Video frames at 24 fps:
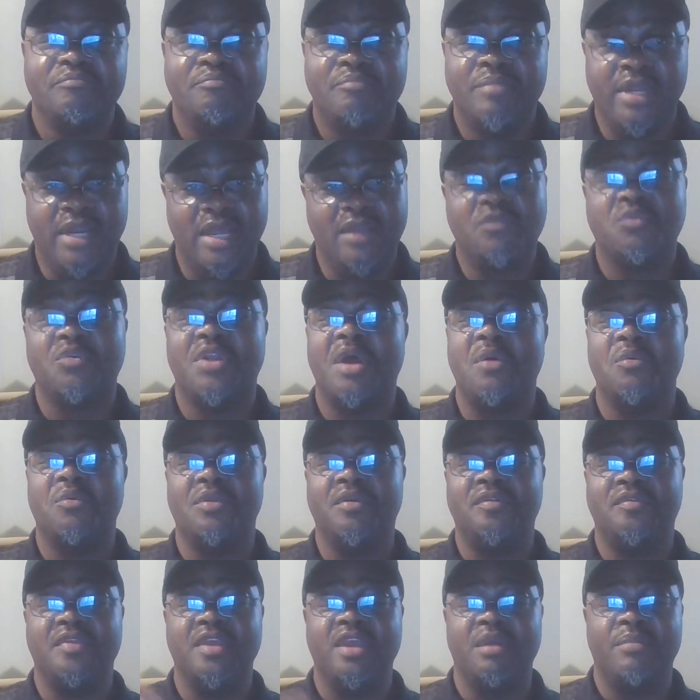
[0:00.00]
But that's what I want
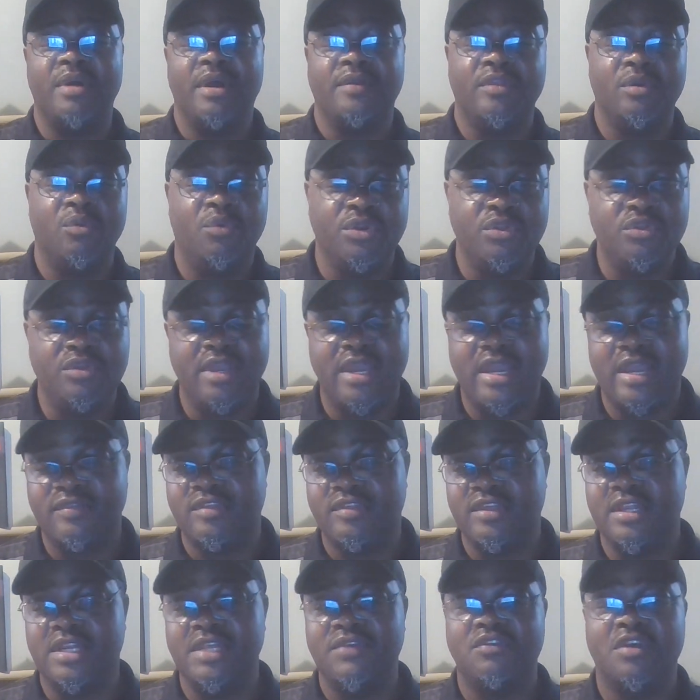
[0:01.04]
to say about that. What do you guys
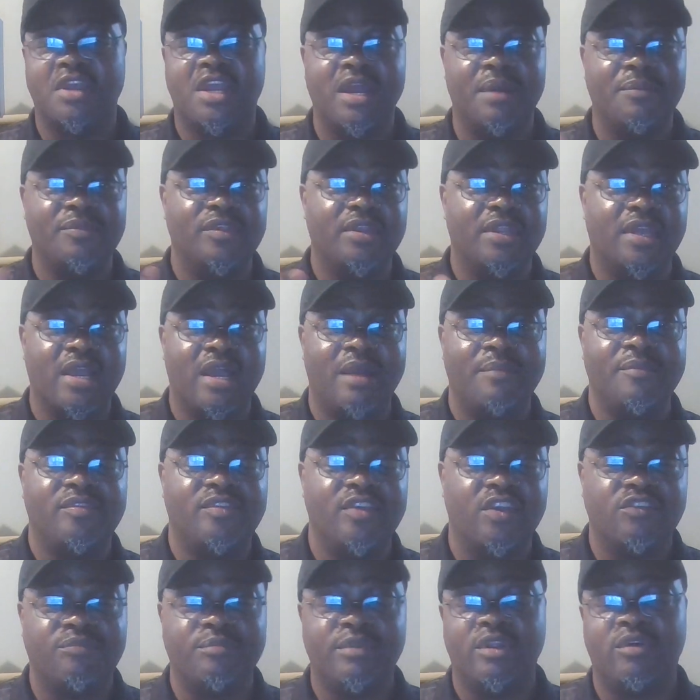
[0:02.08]
think? Leave your comments in the comment
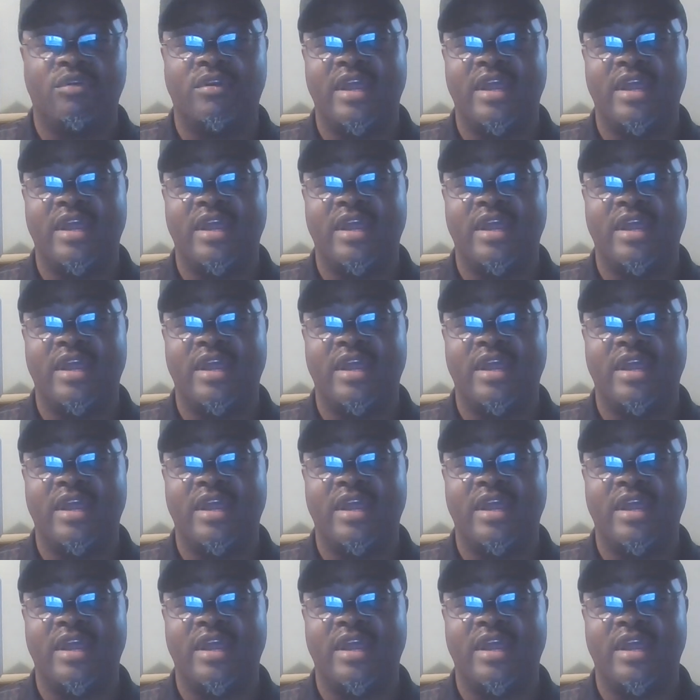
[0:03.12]
section below.